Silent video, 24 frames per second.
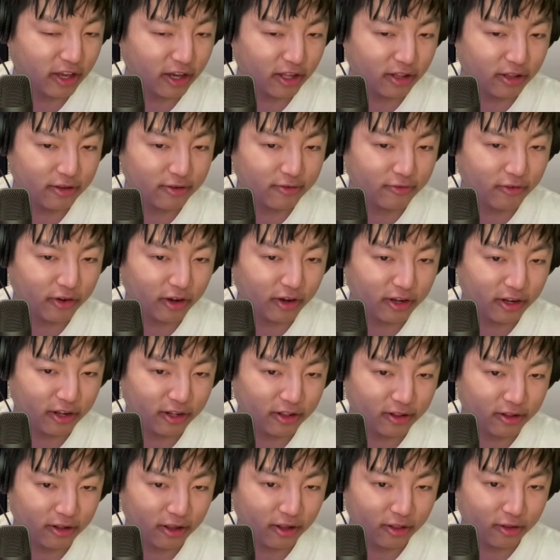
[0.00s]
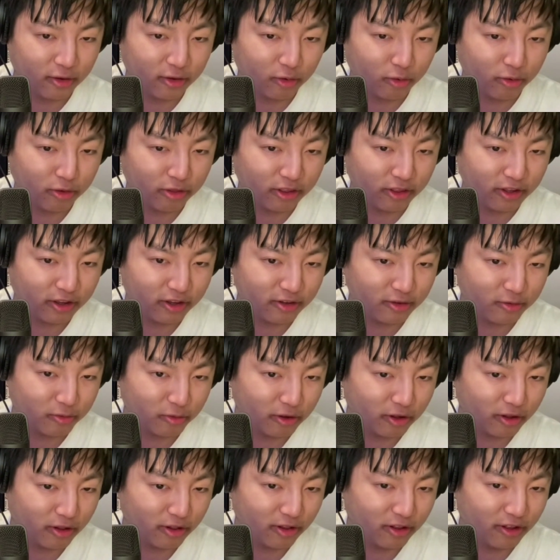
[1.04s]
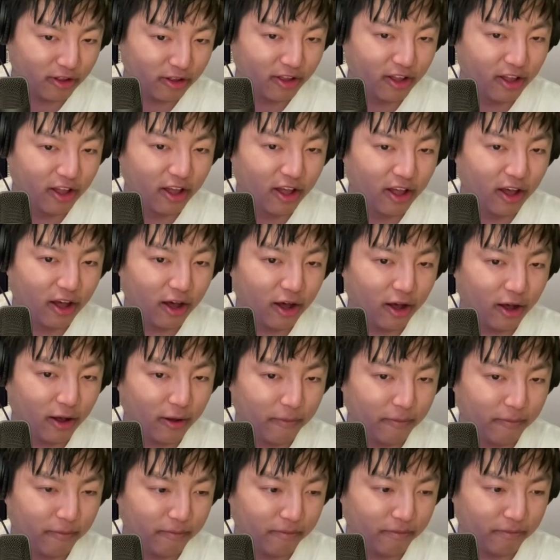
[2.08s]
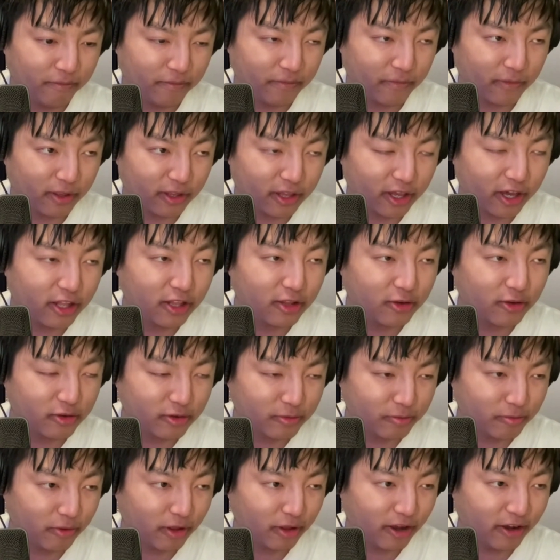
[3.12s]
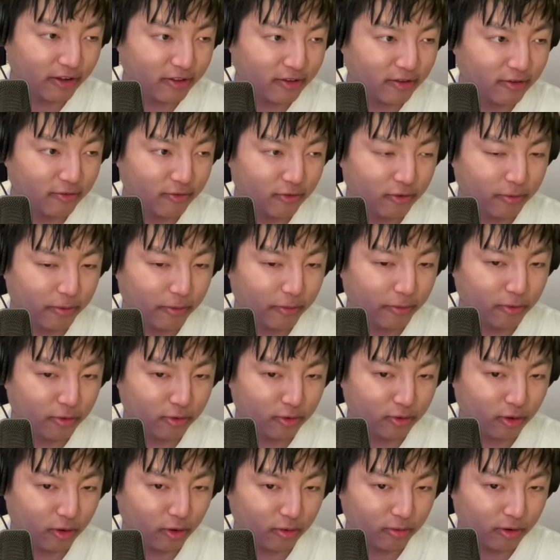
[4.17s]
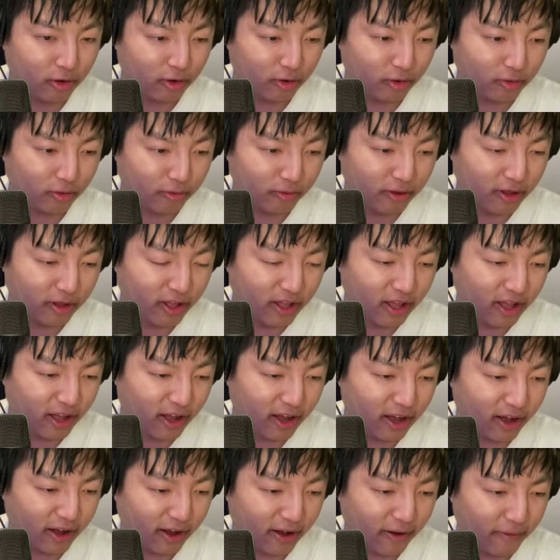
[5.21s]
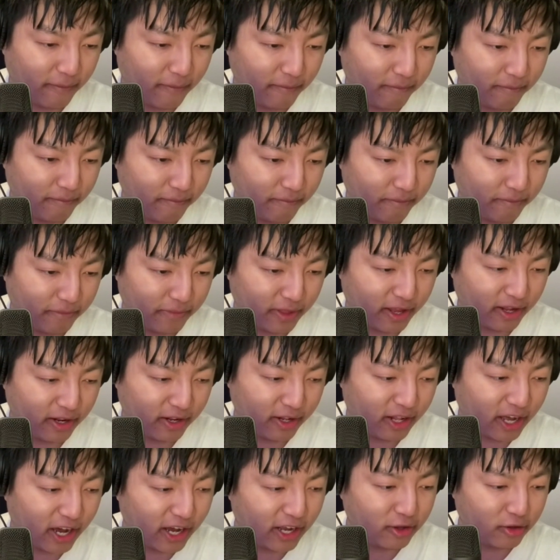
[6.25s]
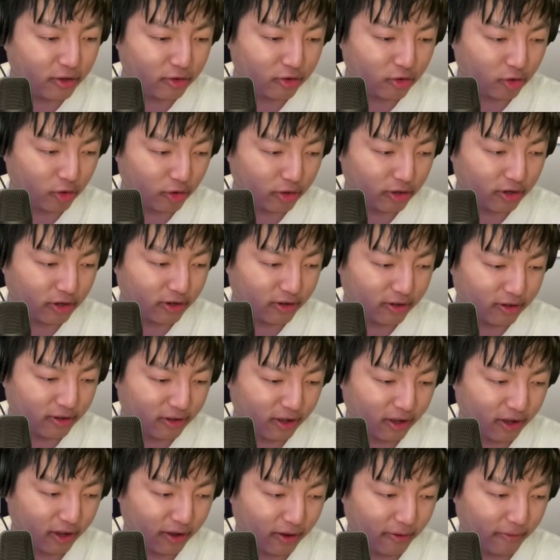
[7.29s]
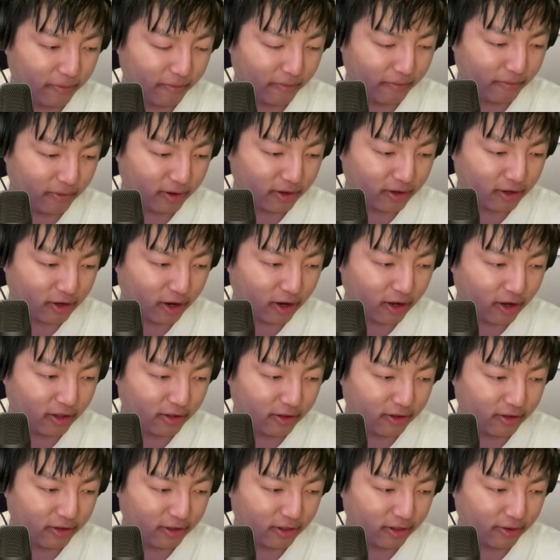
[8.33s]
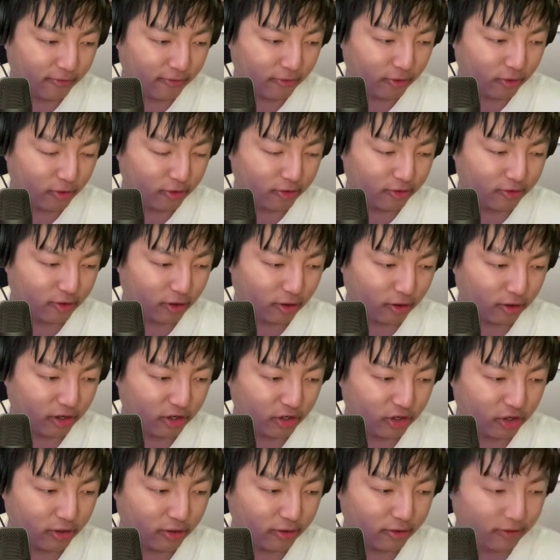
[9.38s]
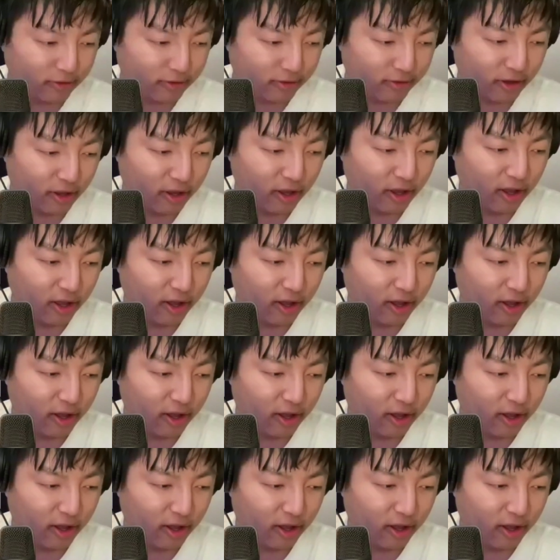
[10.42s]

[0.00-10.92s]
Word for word: Kelly's fight and and the whole thing as well. Um, Kelly was blocked for people who don't know, um, and Niall took um, Kala in the first auditions.